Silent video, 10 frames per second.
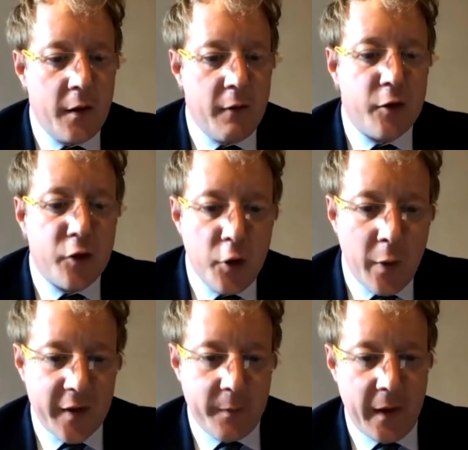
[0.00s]
There are two
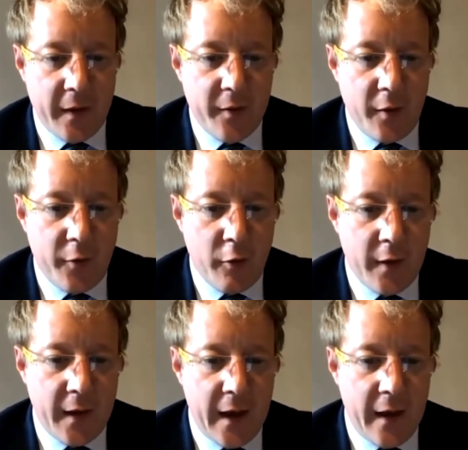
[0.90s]
aspects of
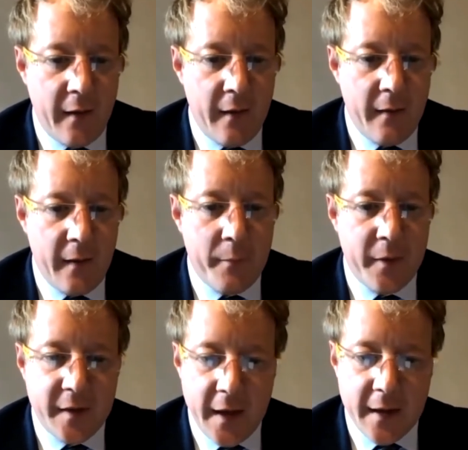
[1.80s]
current care that
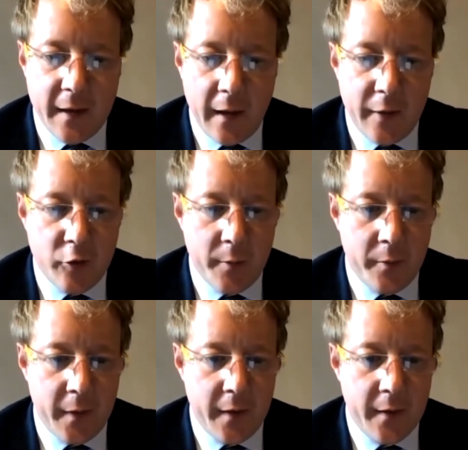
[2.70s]
particularly trouble
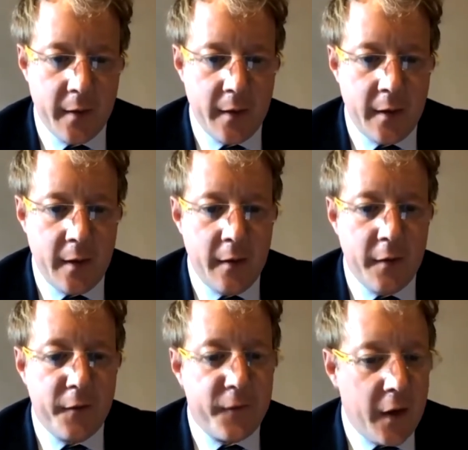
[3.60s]
me.
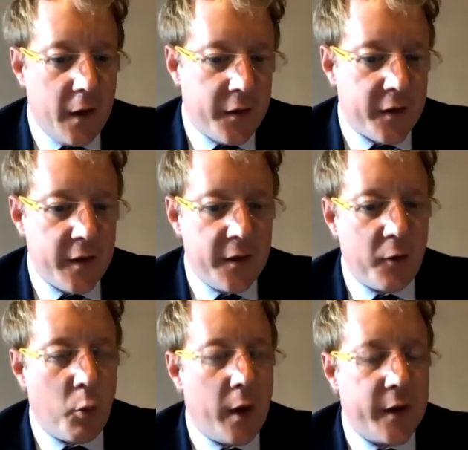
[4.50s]
The first is the
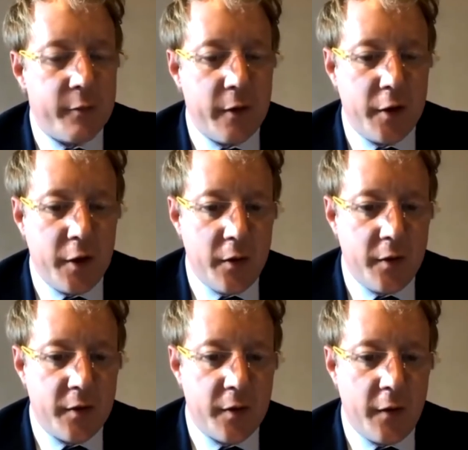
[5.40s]
widespread
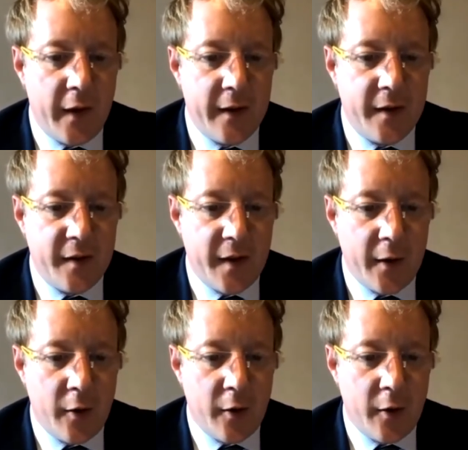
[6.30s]
use of
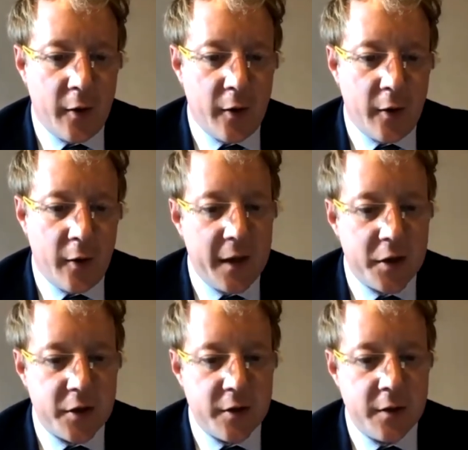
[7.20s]
antipsychotic
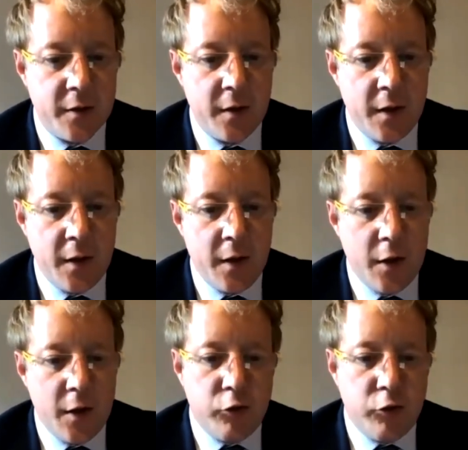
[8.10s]
medication.
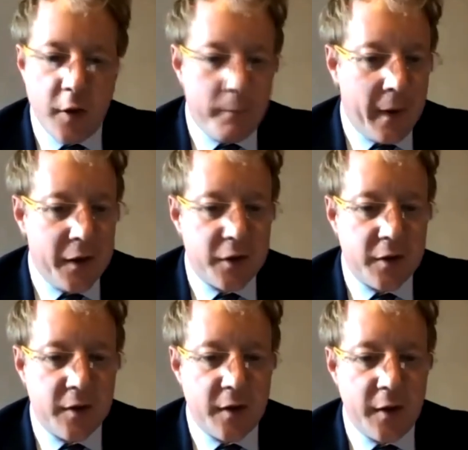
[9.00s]
Drugged up patients
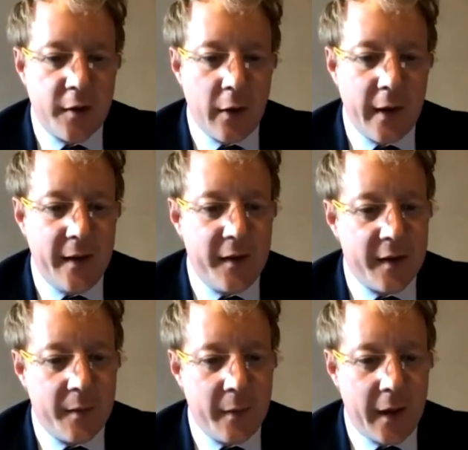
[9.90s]
are no doubt easier to
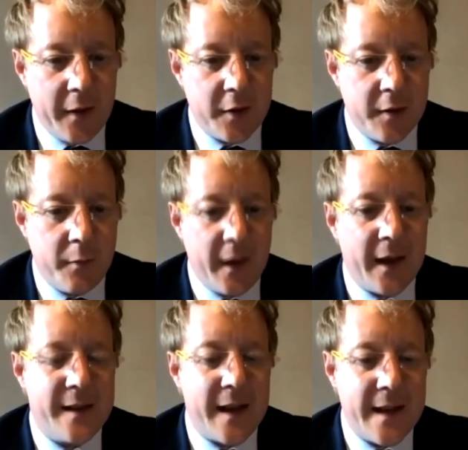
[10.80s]
manage, but it could
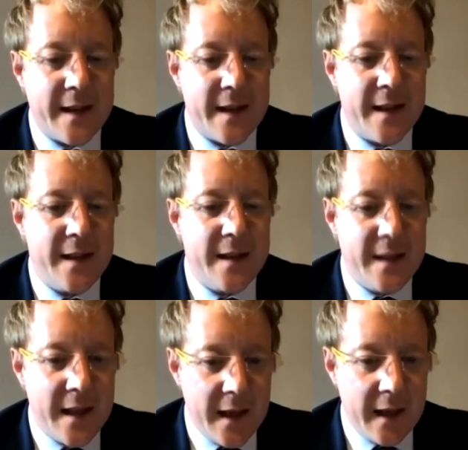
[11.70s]
take
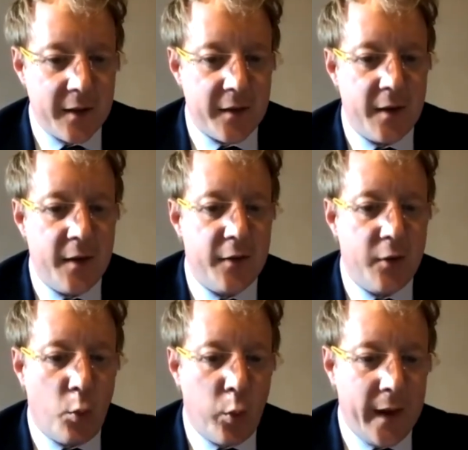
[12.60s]
years to
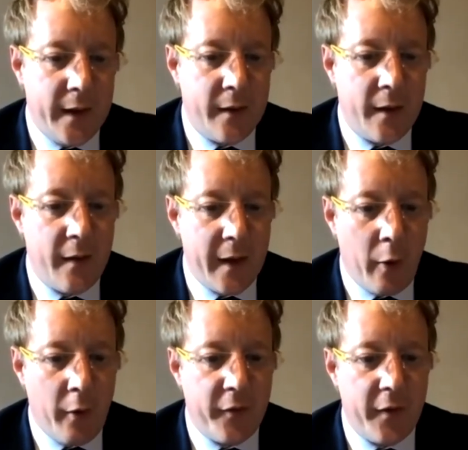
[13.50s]
wean them
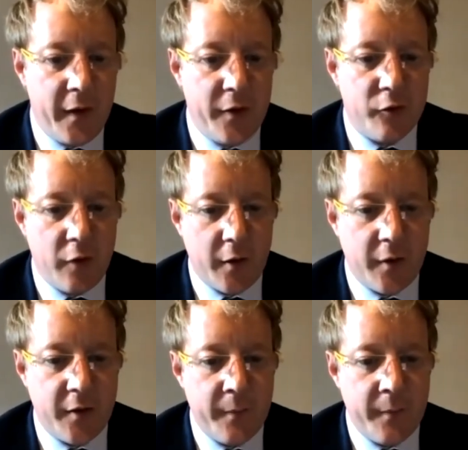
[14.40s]
off these drugs.